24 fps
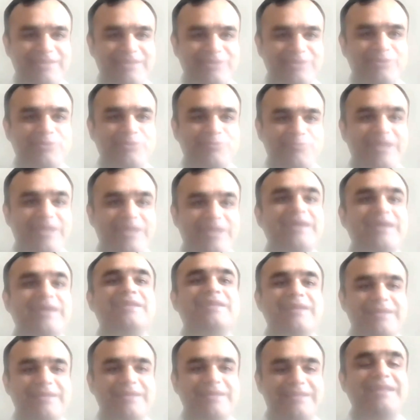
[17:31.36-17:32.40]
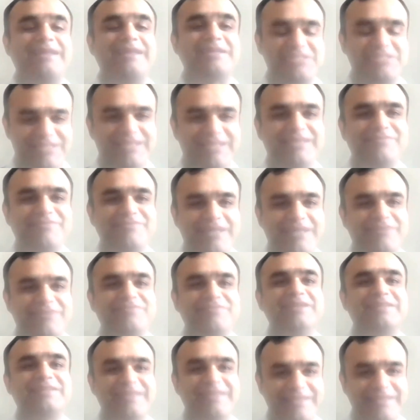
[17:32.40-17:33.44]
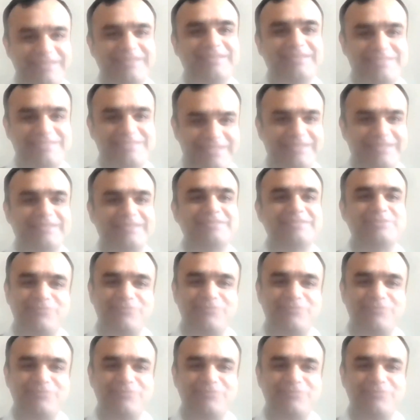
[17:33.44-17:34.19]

where directionally where we think real estate is.